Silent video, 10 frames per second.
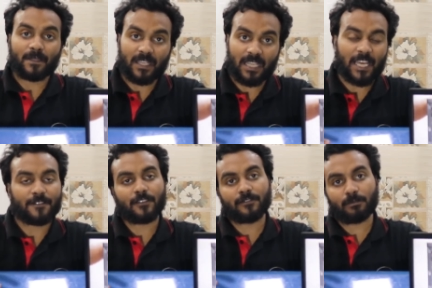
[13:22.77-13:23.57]
the
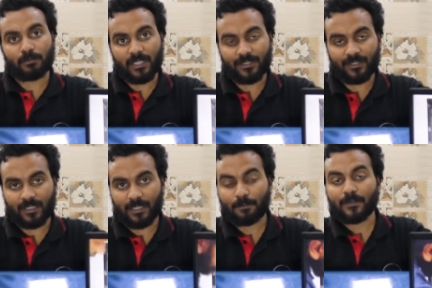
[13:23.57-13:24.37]
life of the P
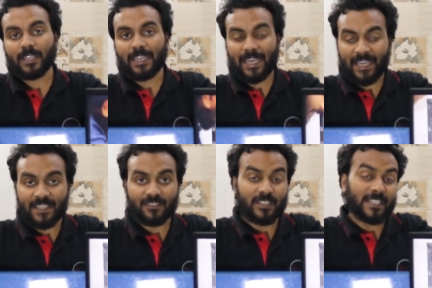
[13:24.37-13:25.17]
C,
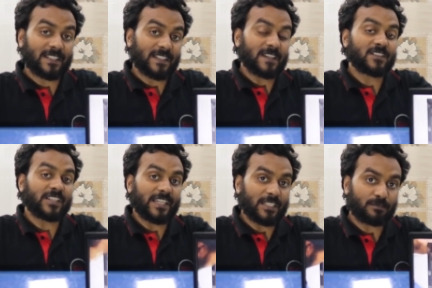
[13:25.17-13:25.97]
as it is
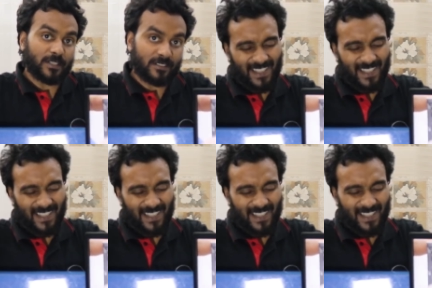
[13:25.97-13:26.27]
eighty plus